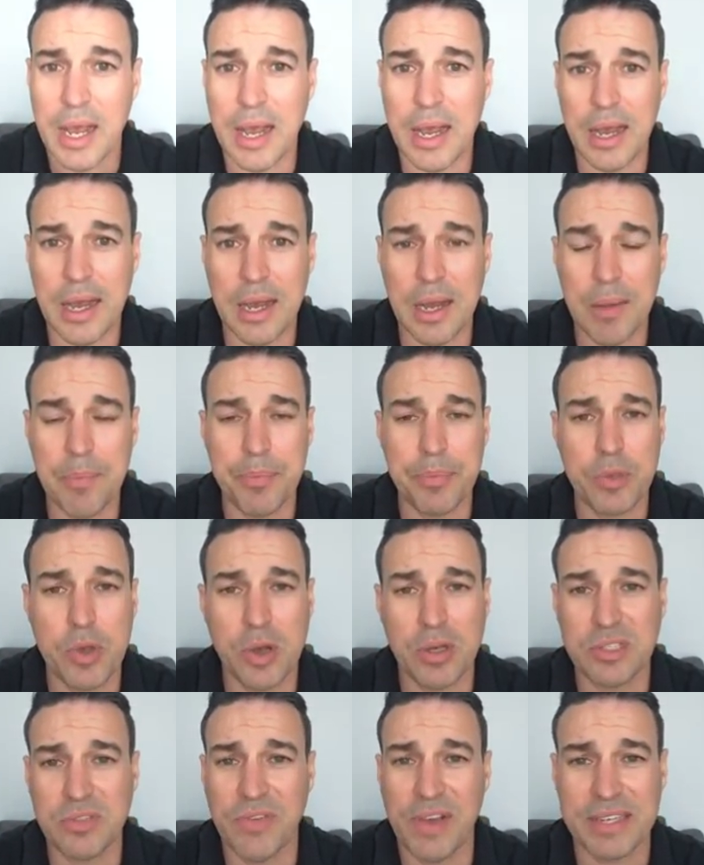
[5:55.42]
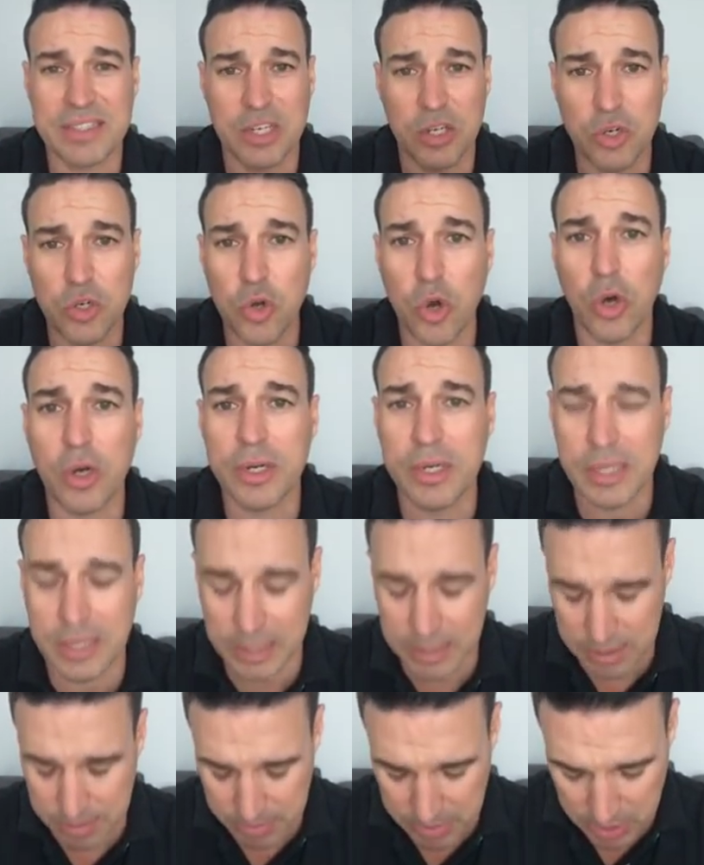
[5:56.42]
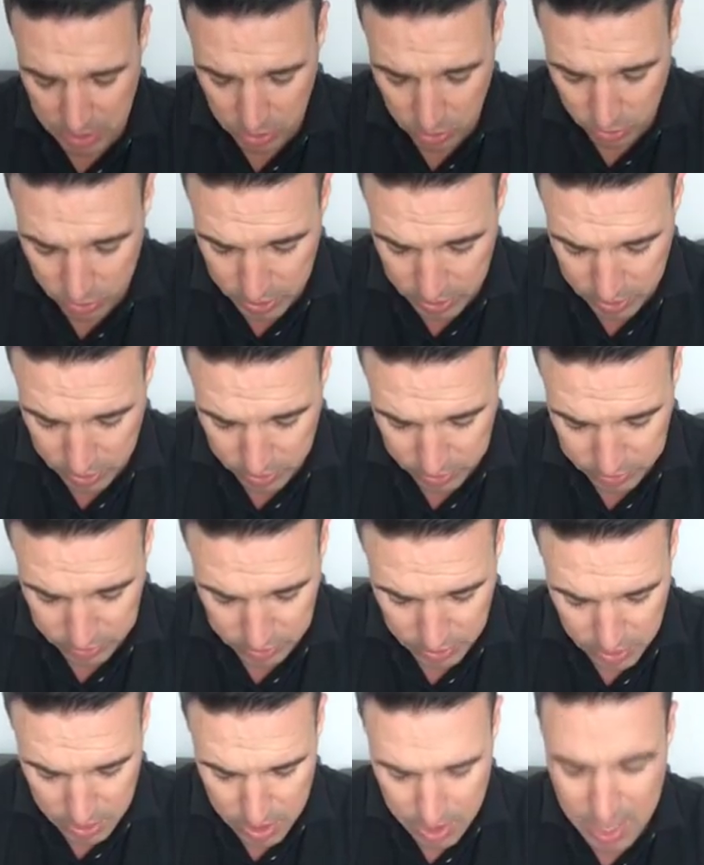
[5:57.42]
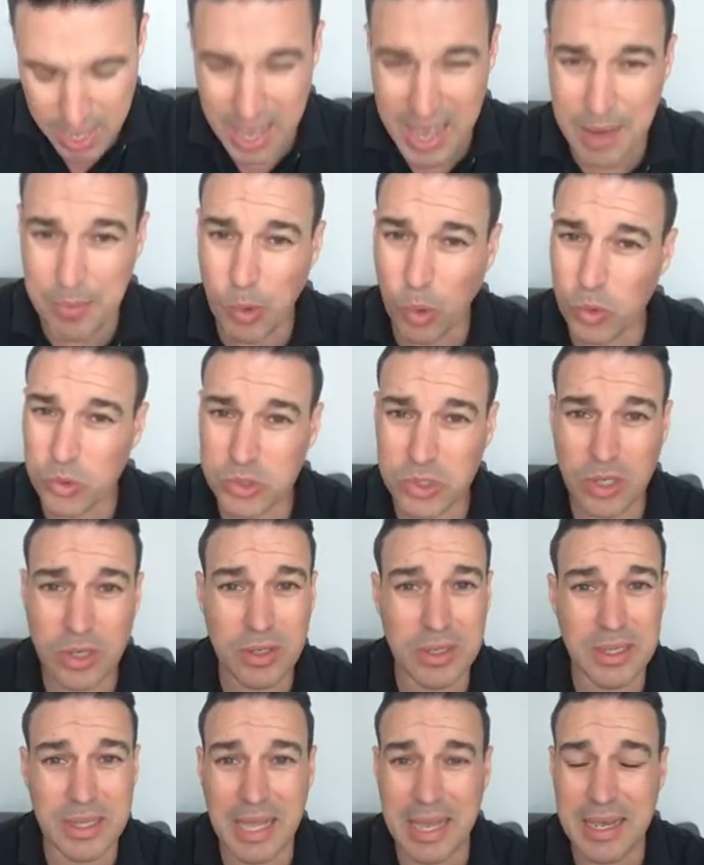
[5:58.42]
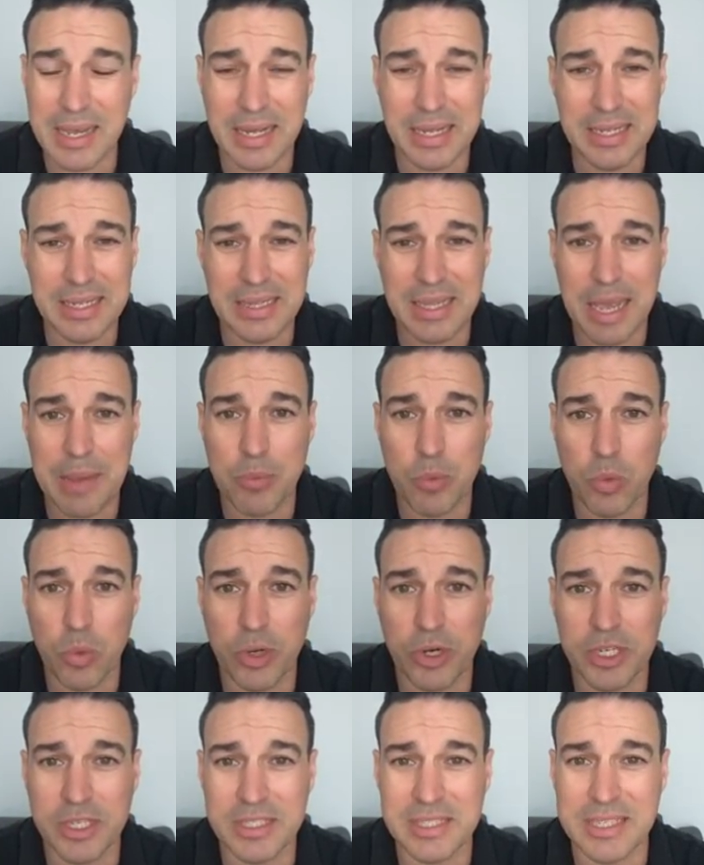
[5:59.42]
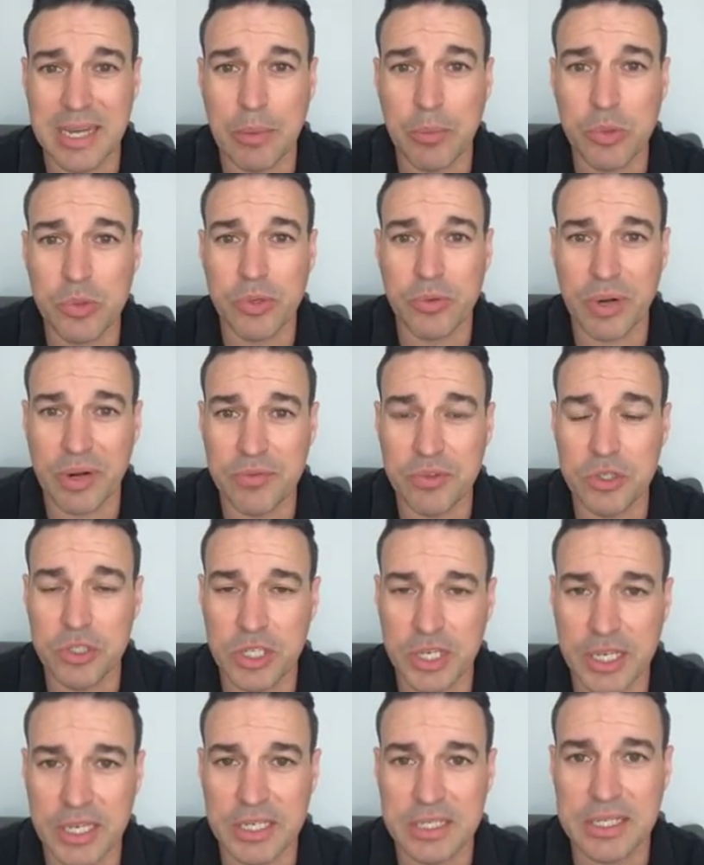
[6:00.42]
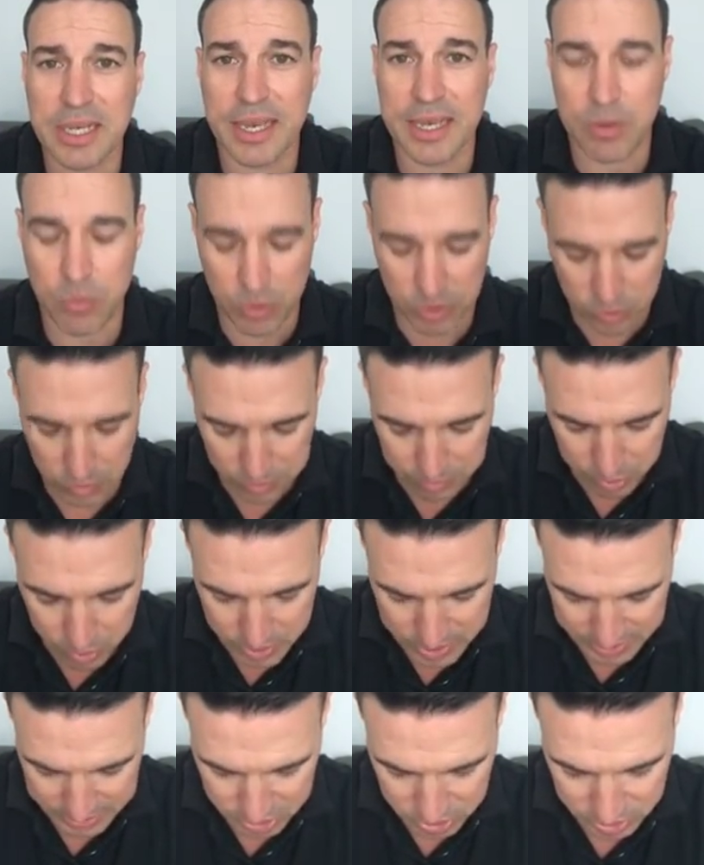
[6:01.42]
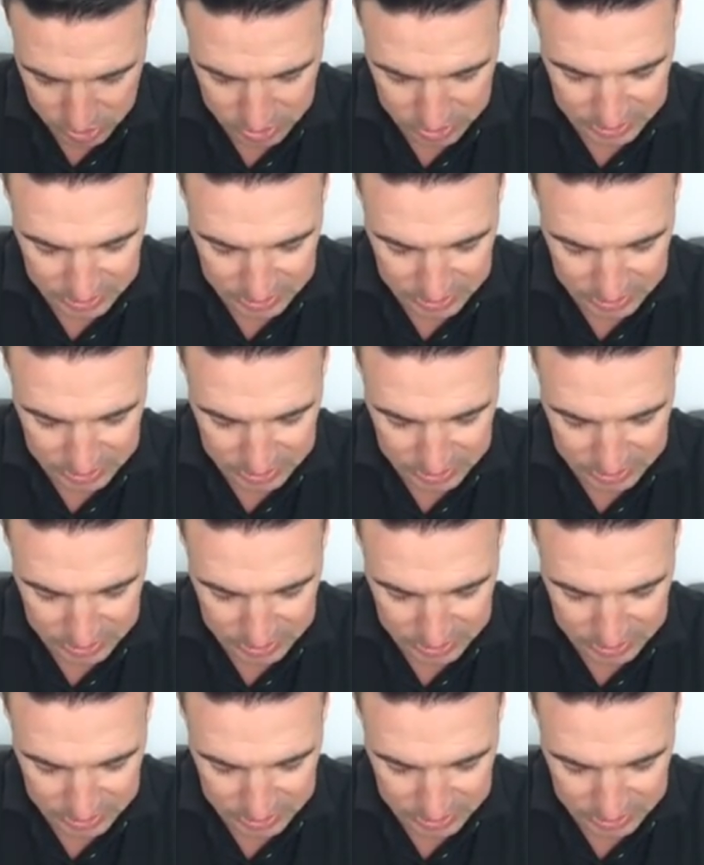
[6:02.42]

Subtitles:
cost factor not included in those. Labor want to double the refugee intake, which would put an extra